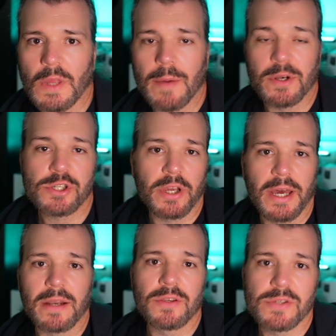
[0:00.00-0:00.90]
I'm going to show you
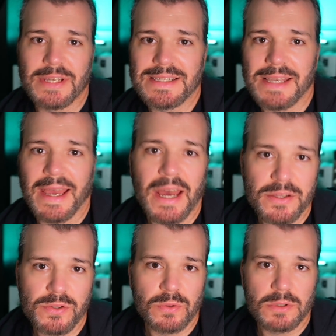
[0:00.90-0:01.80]
how to use an easy AI
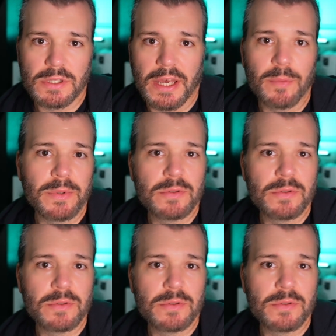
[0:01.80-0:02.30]
tool to help